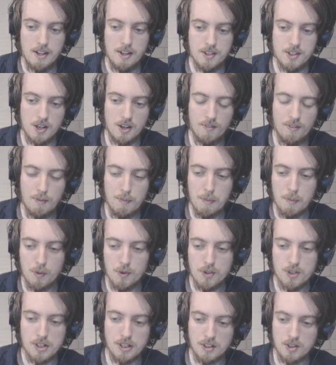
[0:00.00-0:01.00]
So if you've been
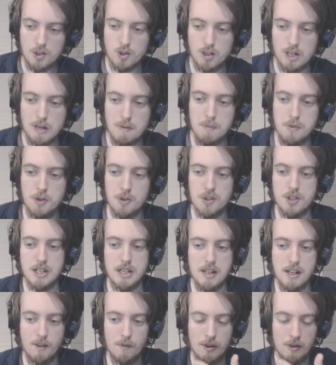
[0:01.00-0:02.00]
watching the streams, you'll
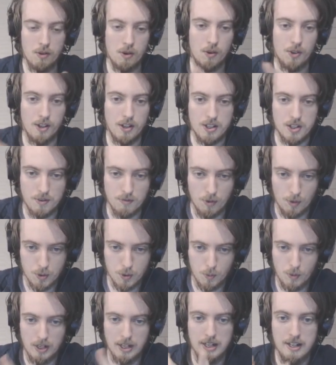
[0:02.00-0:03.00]
see that we roll dice in
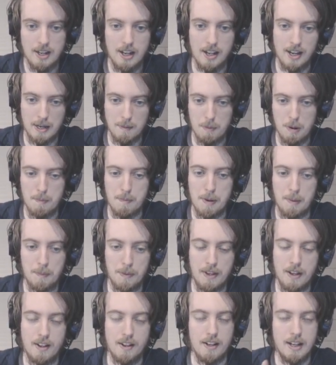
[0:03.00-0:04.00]
Roll20, and they pop up
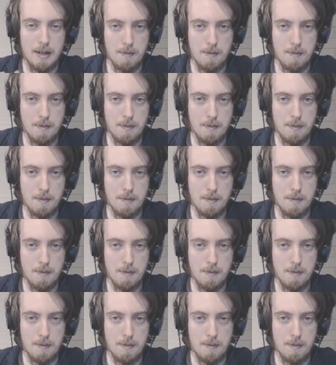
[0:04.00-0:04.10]
there.